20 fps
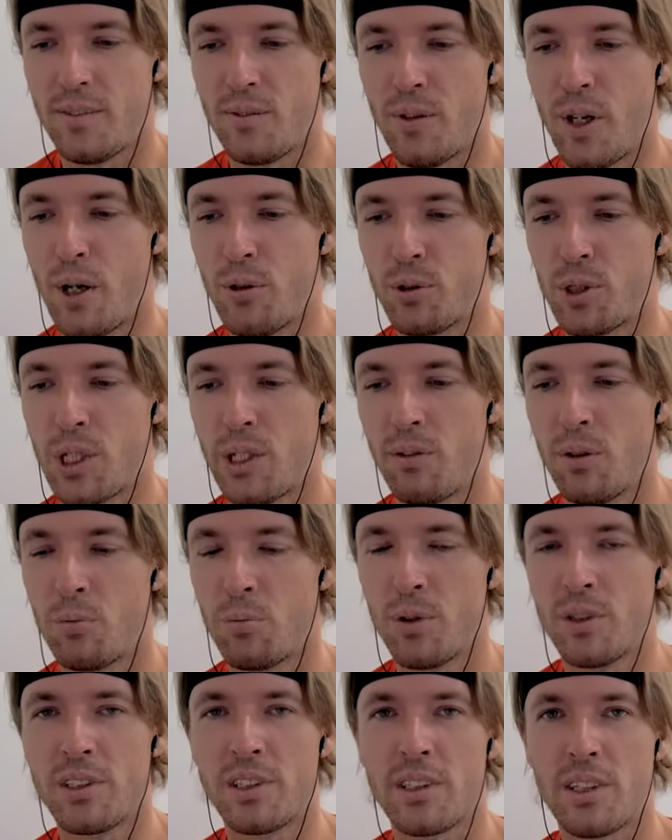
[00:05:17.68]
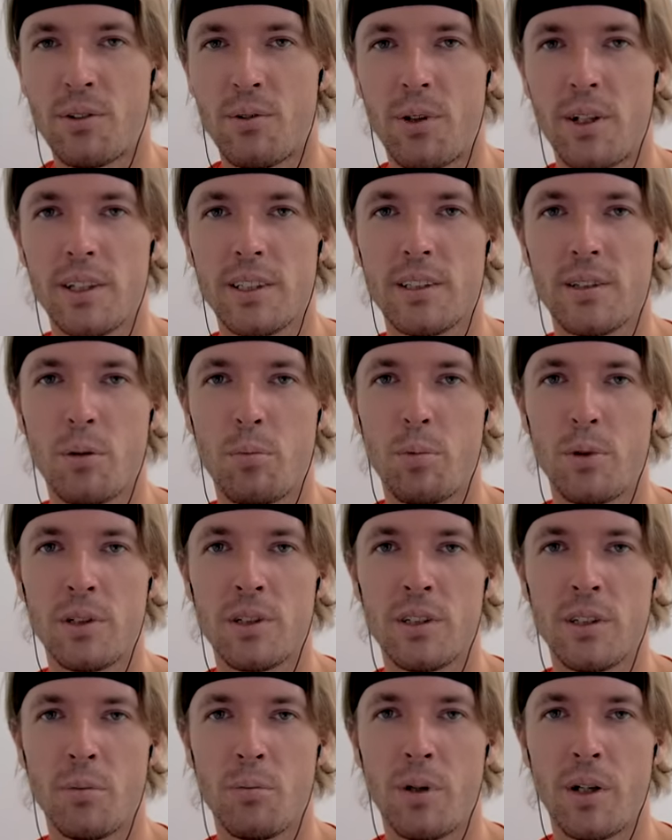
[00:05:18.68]
Wow, she even puts the grasshoppers
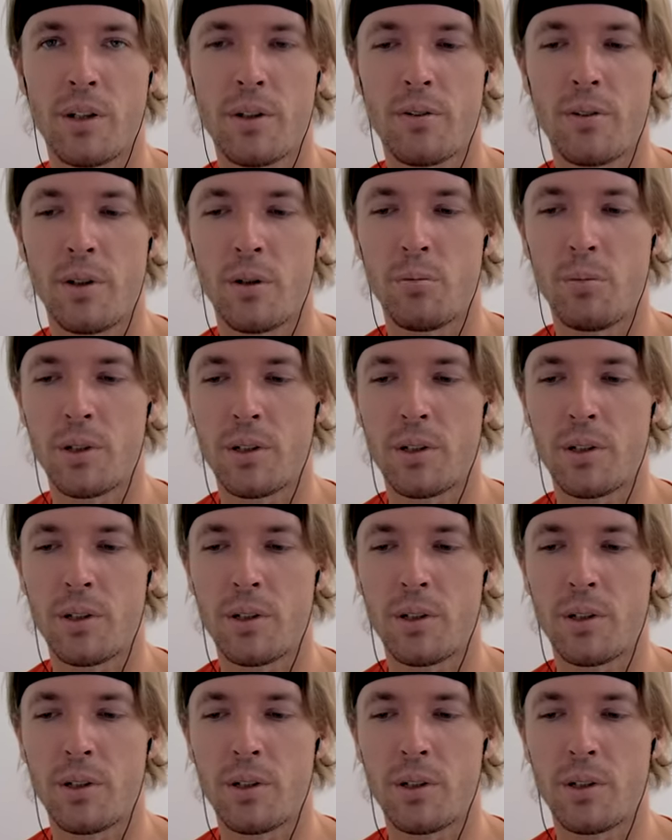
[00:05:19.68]
in the background